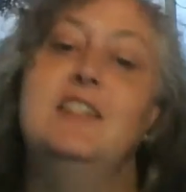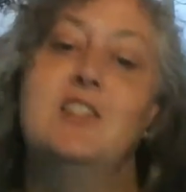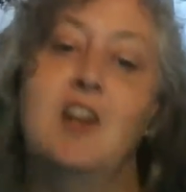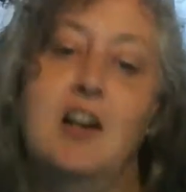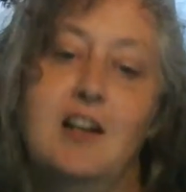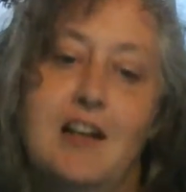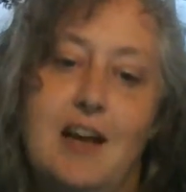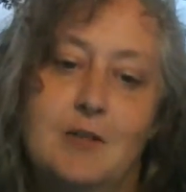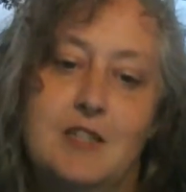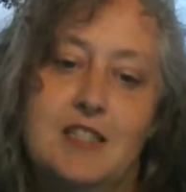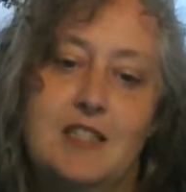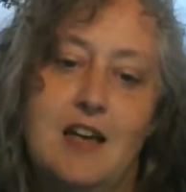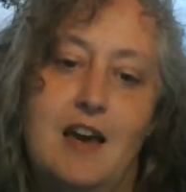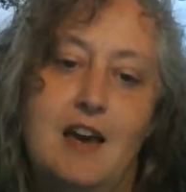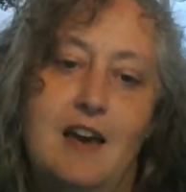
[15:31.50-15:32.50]
dark
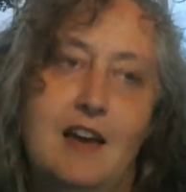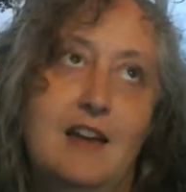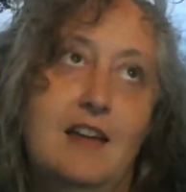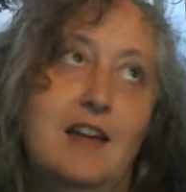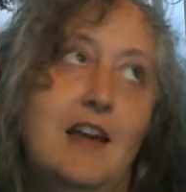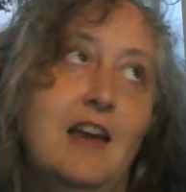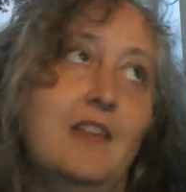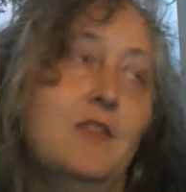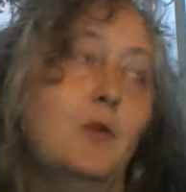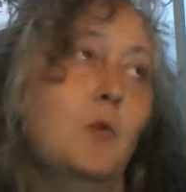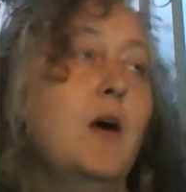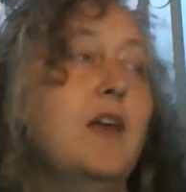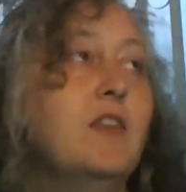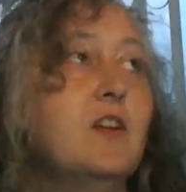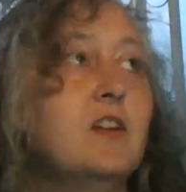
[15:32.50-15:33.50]
outside and the
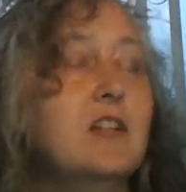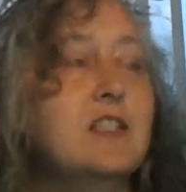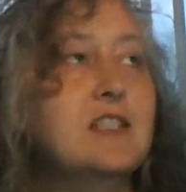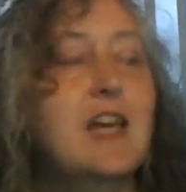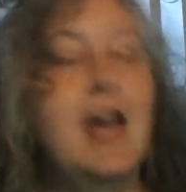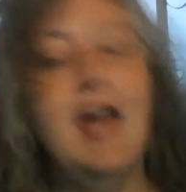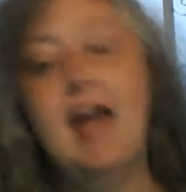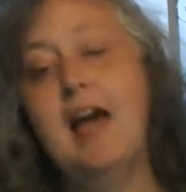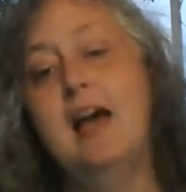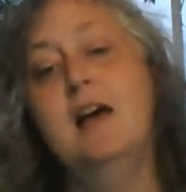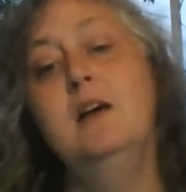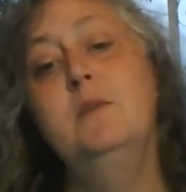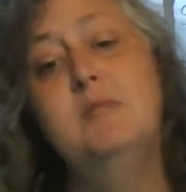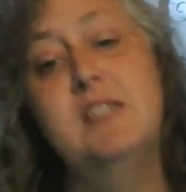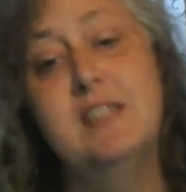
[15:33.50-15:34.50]
weather is
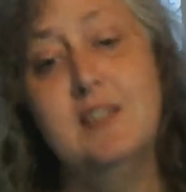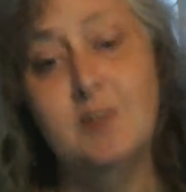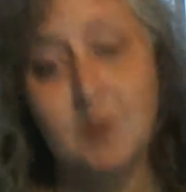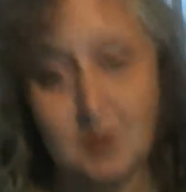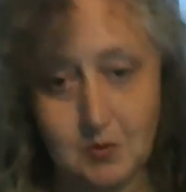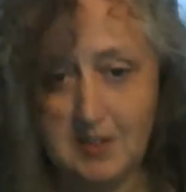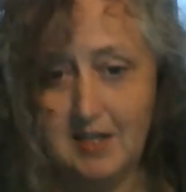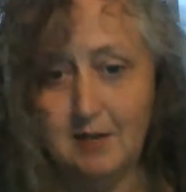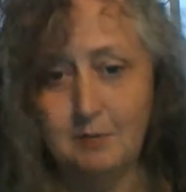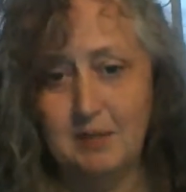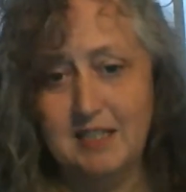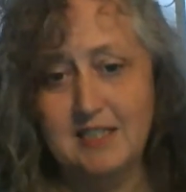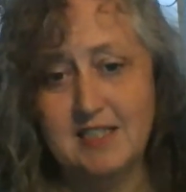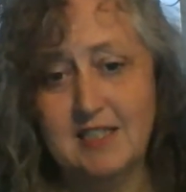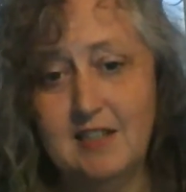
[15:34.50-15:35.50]
absolutely
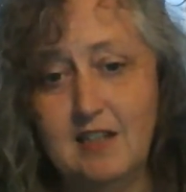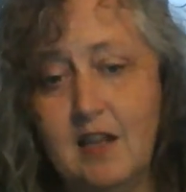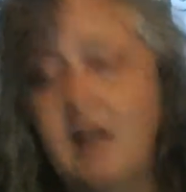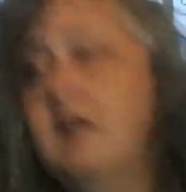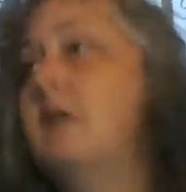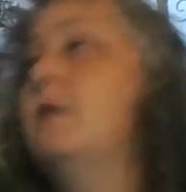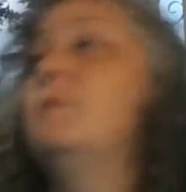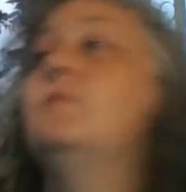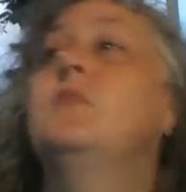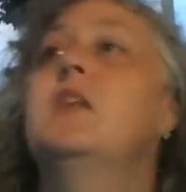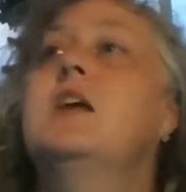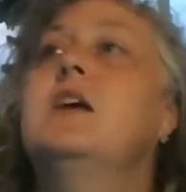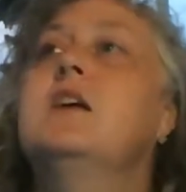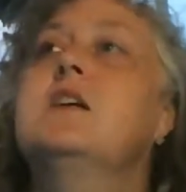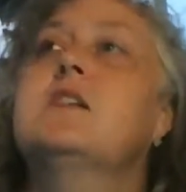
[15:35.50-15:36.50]
amazing.
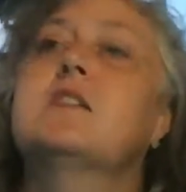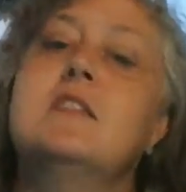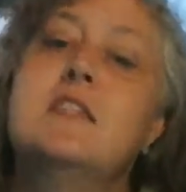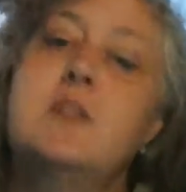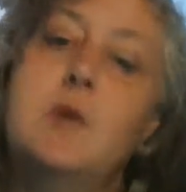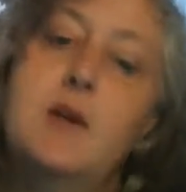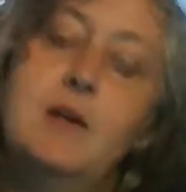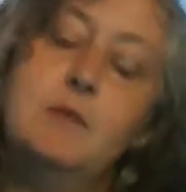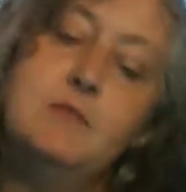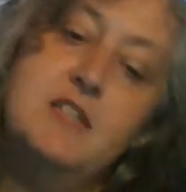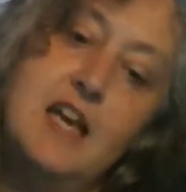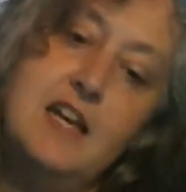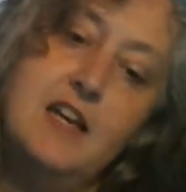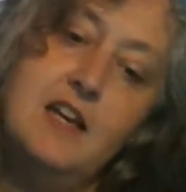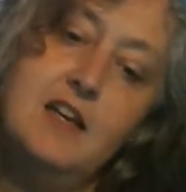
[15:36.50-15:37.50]
So I am
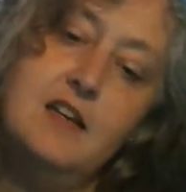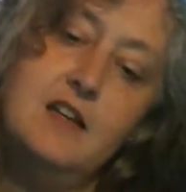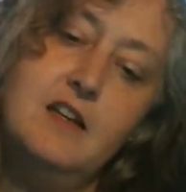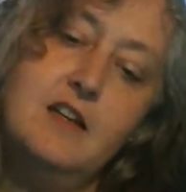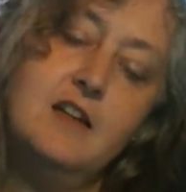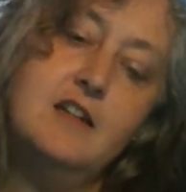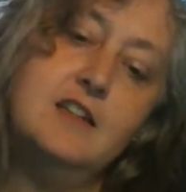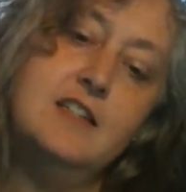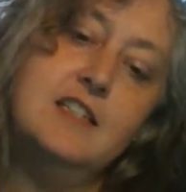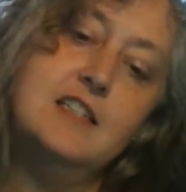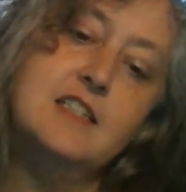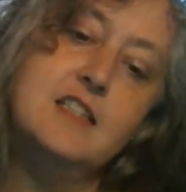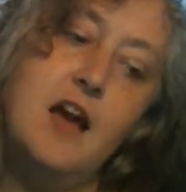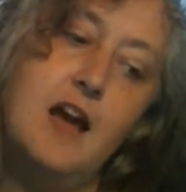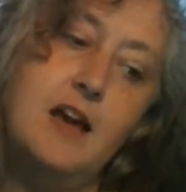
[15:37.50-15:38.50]
taking a little
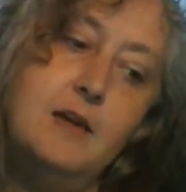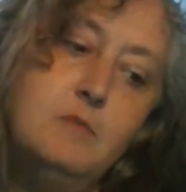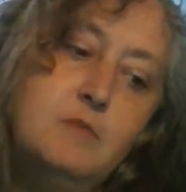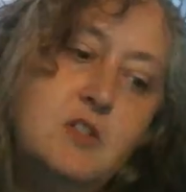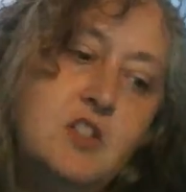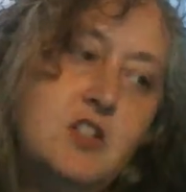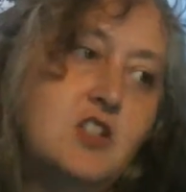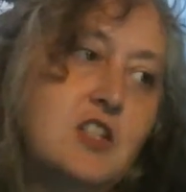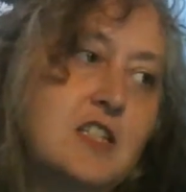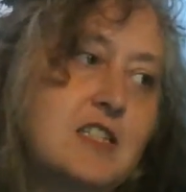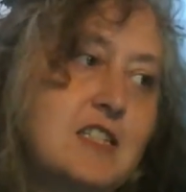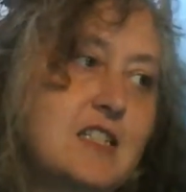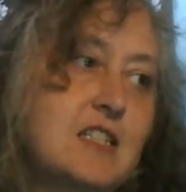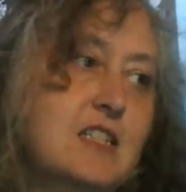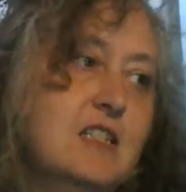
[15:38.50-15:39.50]
time to
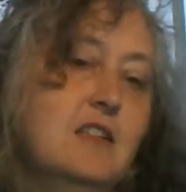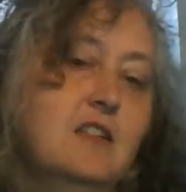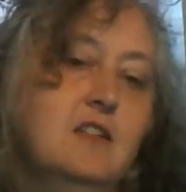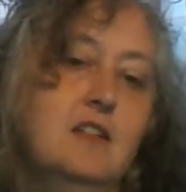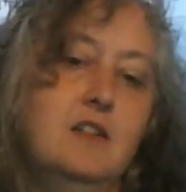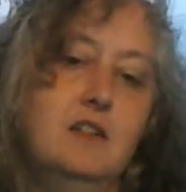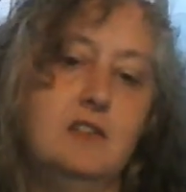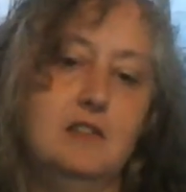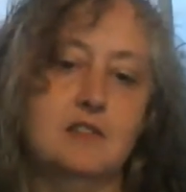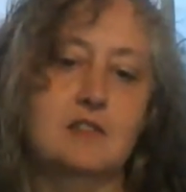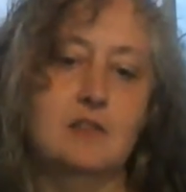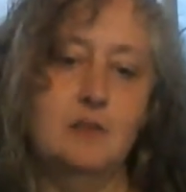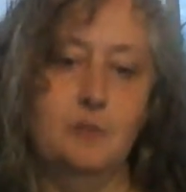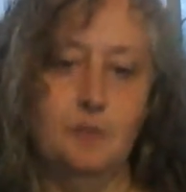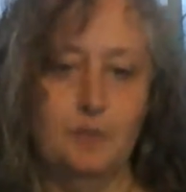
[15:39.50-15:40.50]
just
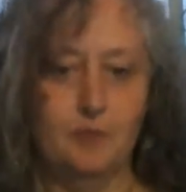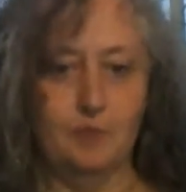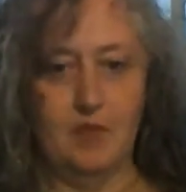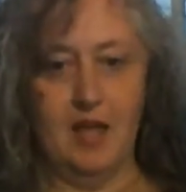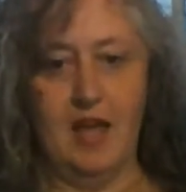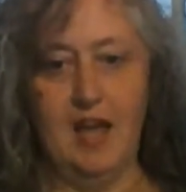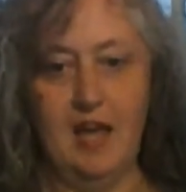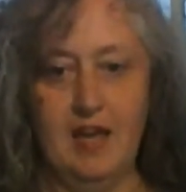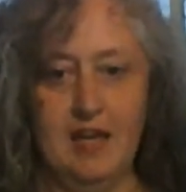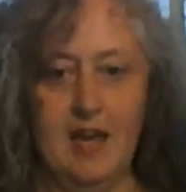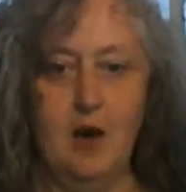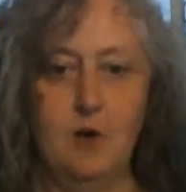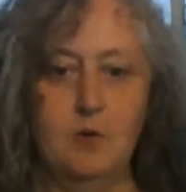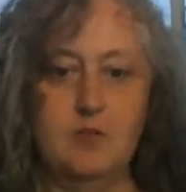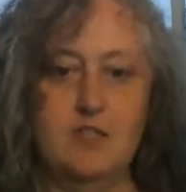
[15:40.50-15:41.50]
hang
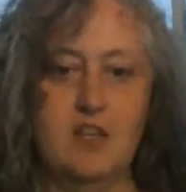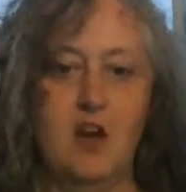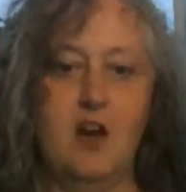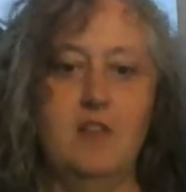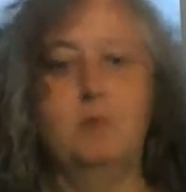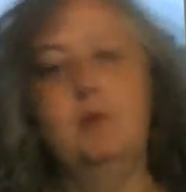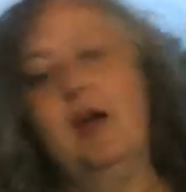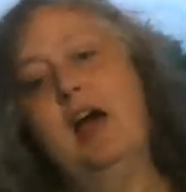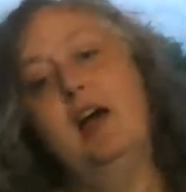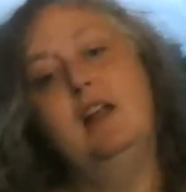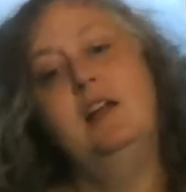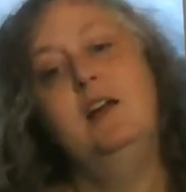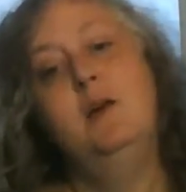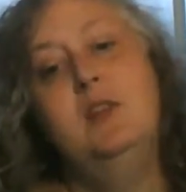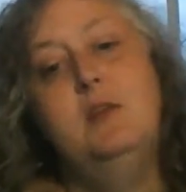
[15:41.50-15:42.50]
out on the
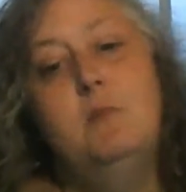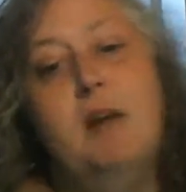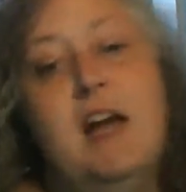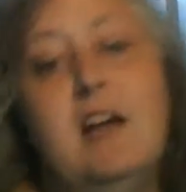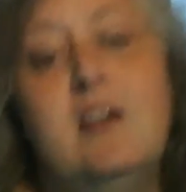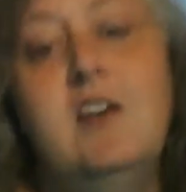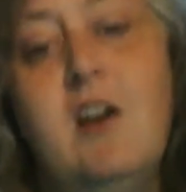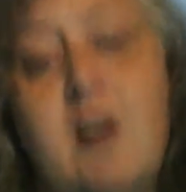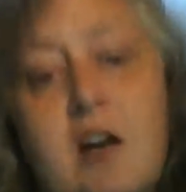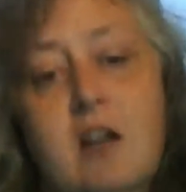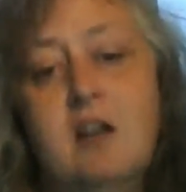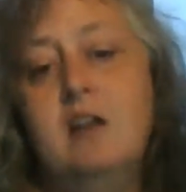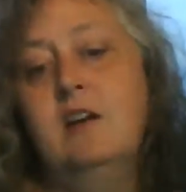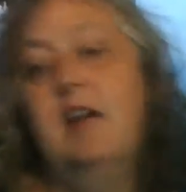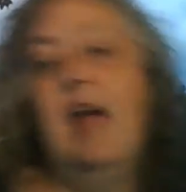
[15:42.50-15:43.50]
patio in the
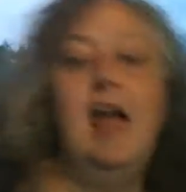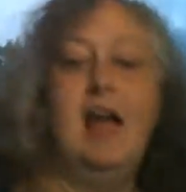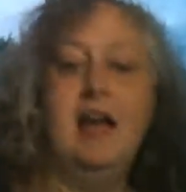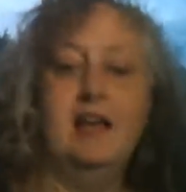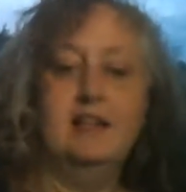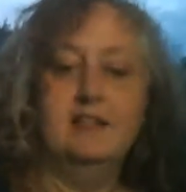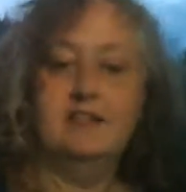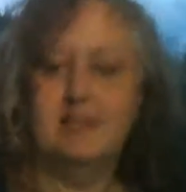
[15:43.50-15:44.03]
backyard and